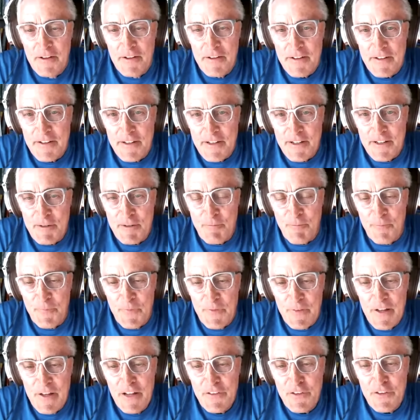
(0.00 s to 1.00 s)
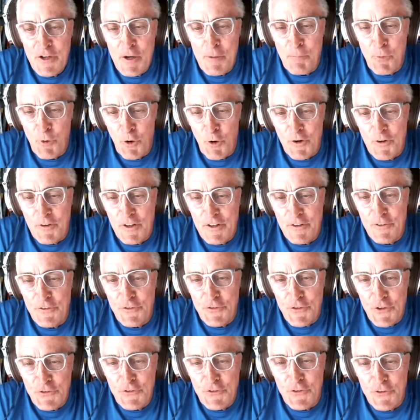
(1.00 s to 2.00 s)
Oh. Um, that's how important
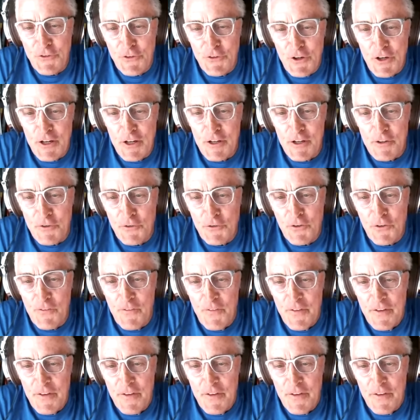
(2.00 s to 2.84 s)
consistency is.